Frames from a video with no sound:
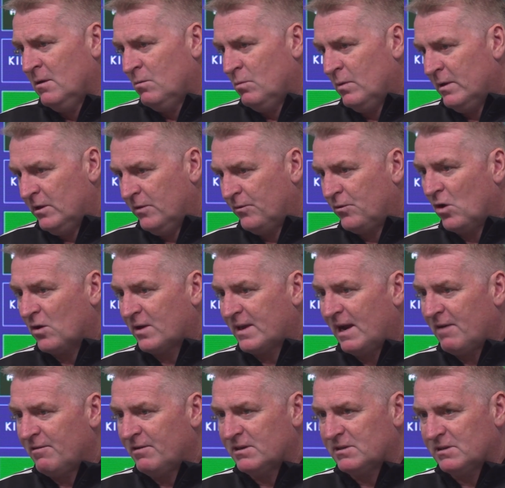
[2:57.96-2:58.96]
when you've got
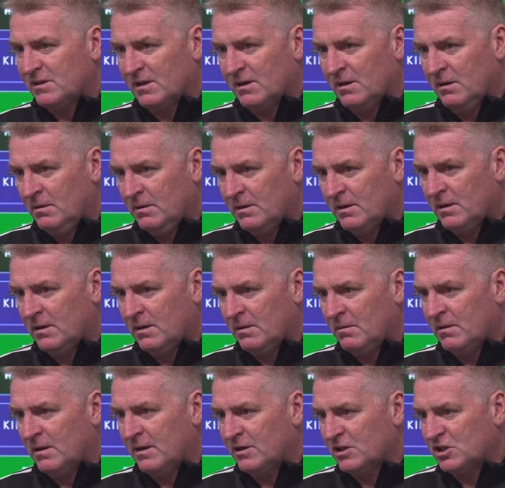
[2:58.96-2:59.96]
character
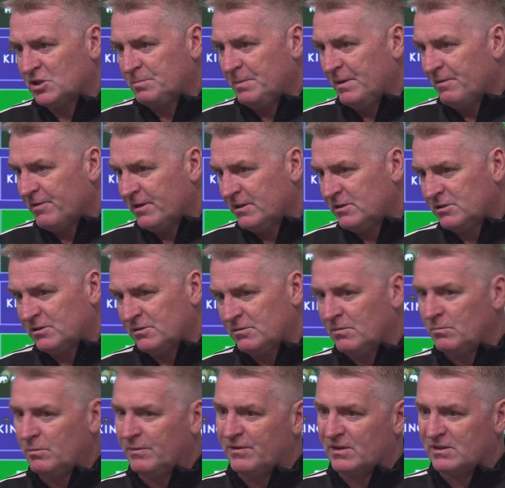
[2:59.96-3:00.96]
and a spirit
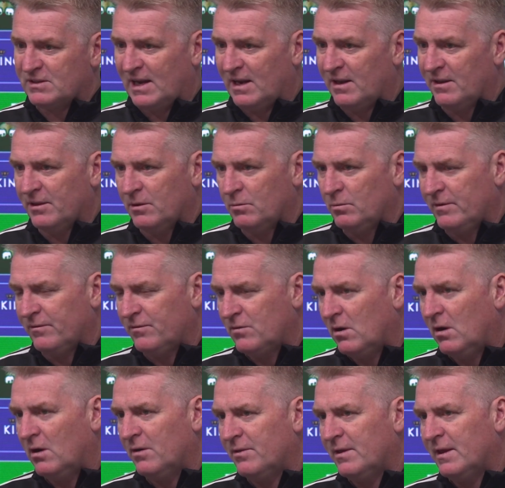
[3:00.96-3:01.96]
with the talent that we've
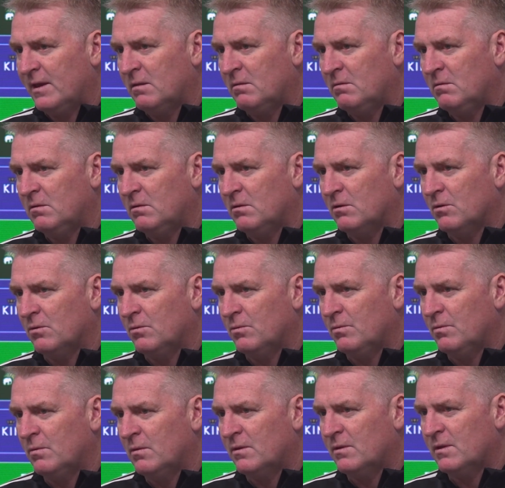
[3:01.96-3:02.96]
got, then, you know,
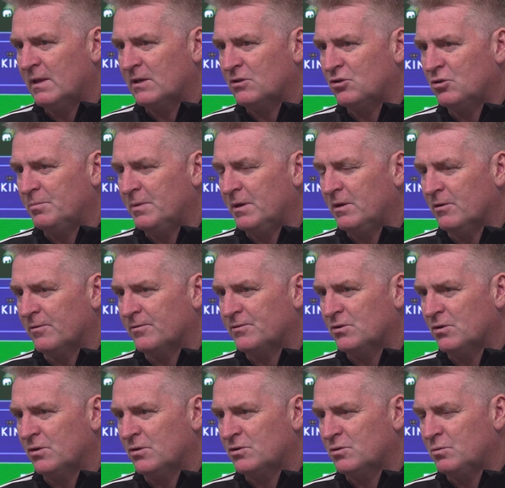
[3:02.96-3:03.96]
that should be enough
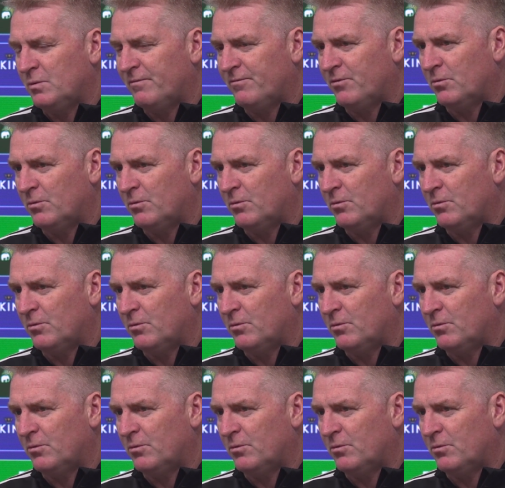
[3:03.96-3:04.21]
to win